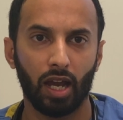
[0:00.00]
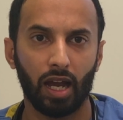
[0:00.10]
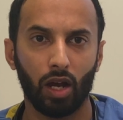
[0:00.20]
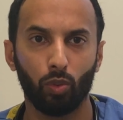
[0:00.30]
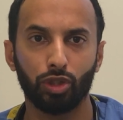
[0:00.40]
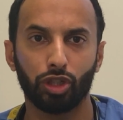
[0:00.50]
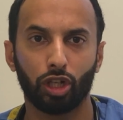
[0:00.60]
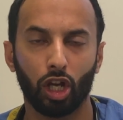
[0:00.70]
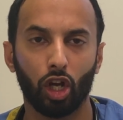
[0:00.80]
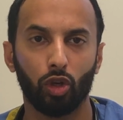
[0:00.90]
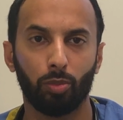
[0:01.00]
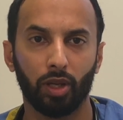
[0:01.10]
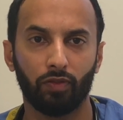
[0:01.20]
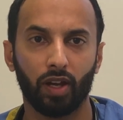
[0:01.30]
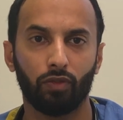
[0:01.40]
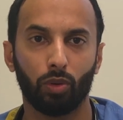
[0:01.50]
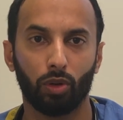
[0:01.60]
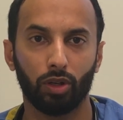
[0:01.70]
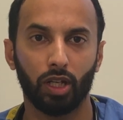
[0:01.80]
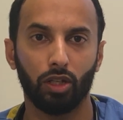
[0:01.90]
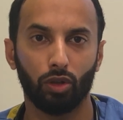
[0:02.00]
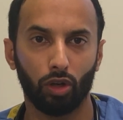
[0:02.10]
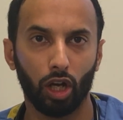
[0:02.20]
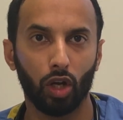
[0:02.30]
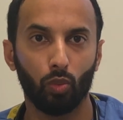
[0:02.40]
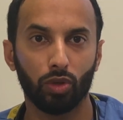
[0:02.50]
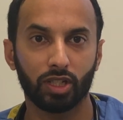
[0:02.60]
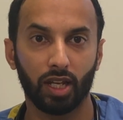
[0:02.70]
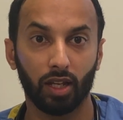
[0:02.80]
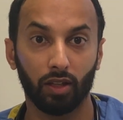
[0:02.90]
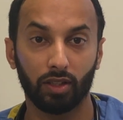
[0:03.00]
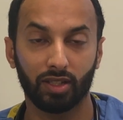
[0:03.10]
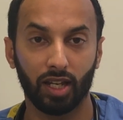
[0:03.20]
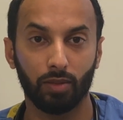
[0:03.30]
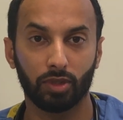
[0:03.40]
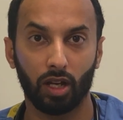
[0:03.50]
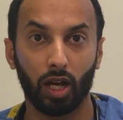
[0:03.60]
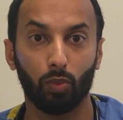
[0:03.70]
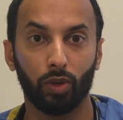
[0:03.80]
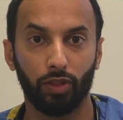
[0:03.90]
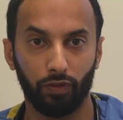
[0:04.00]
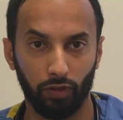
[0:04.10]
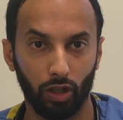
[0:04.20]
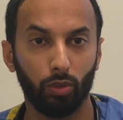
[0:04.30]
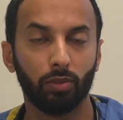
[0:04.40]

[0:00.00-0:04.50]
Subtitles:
How would you cope if everyone in your home was ill at the same time with the flu?